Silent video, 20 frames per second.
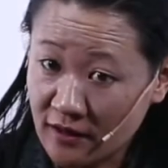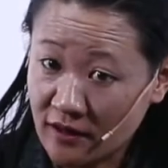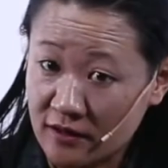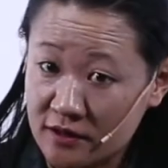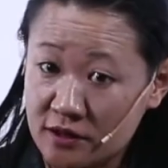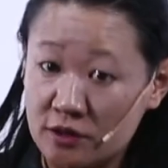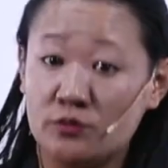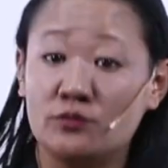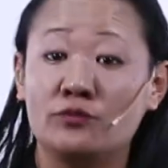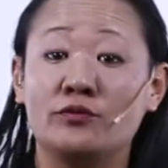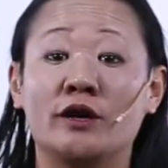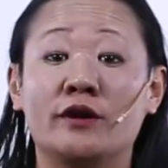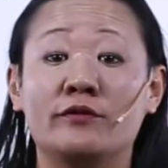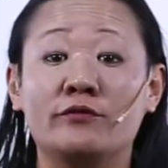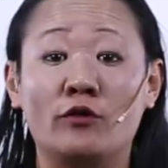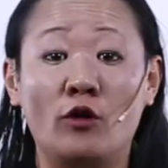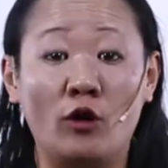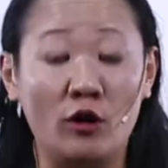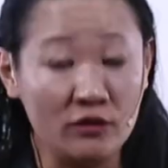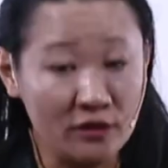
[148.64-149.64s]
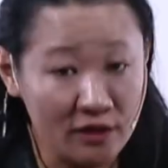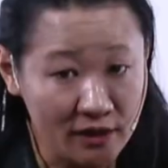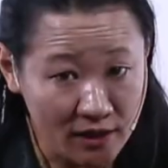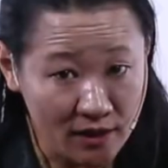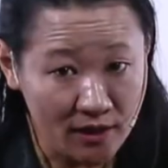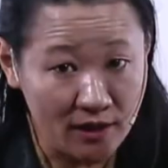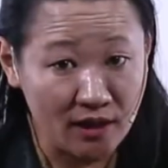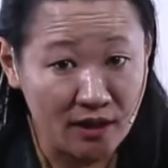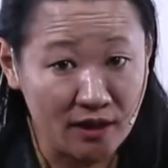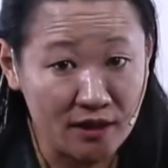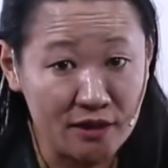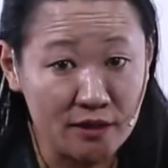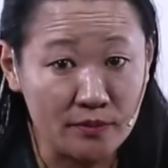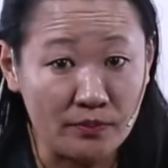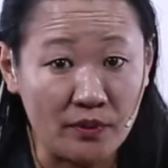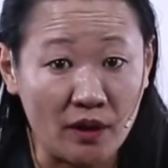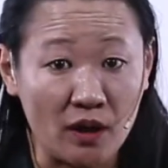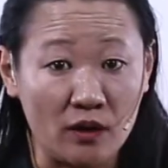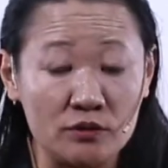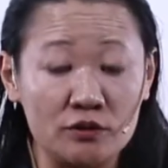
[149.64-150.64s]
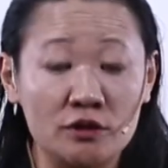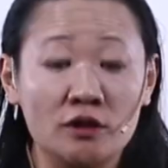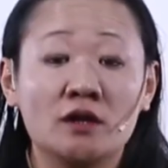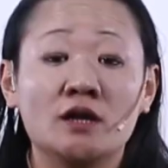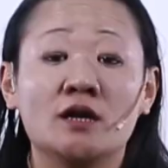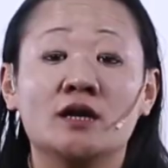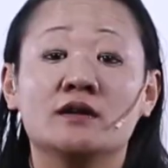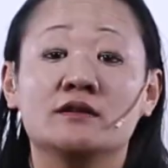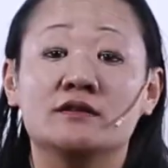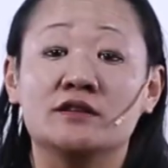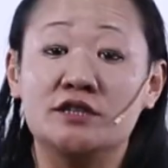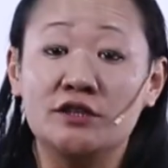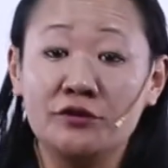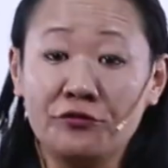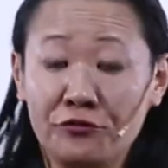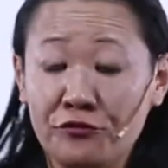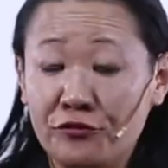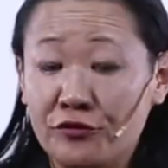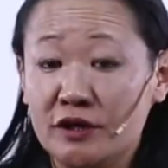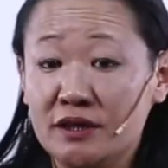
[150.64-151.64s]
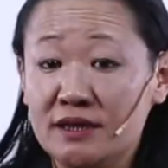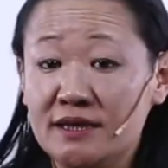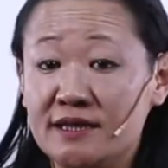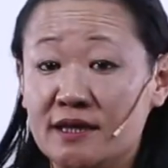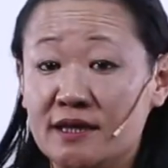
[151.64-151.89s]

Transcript: class, we have already learned about the different